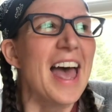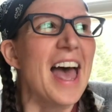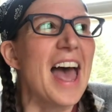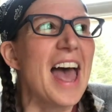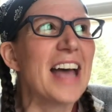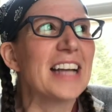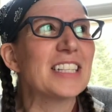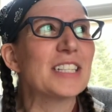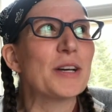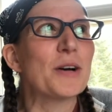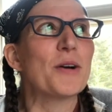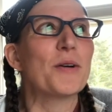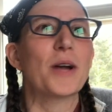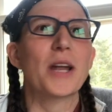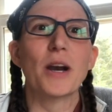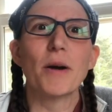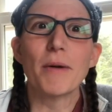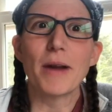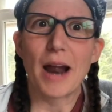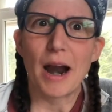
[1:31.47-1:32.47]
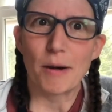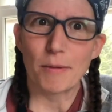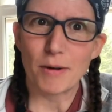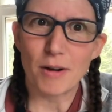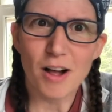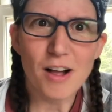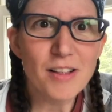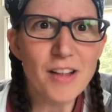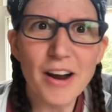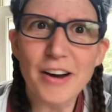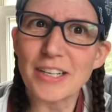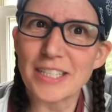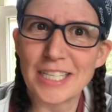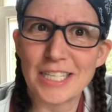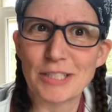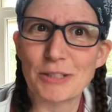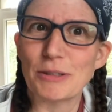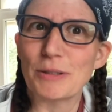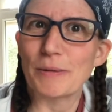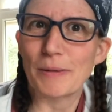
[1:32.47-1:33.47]
And so here we are, we're all art
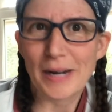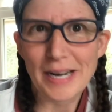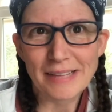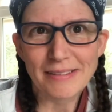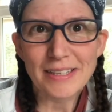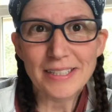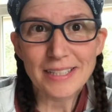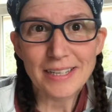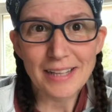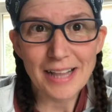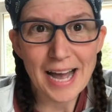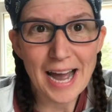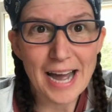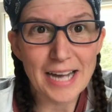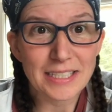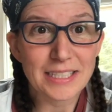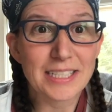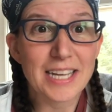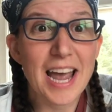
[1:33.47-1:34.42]
teachers, we're in this class.